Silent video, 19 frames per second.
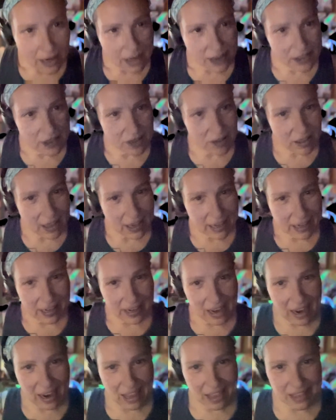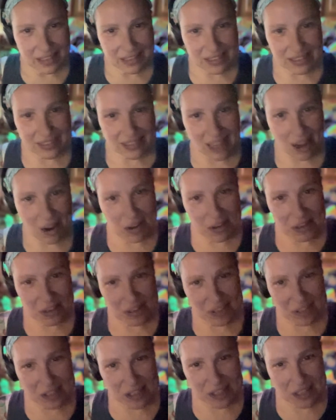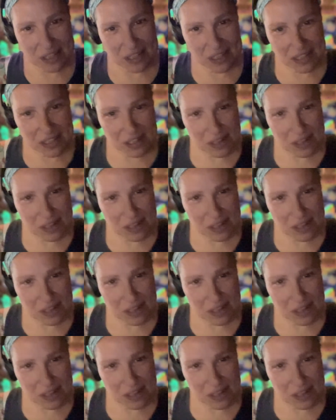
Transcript: And they're like, yeah, this is how you're gonna,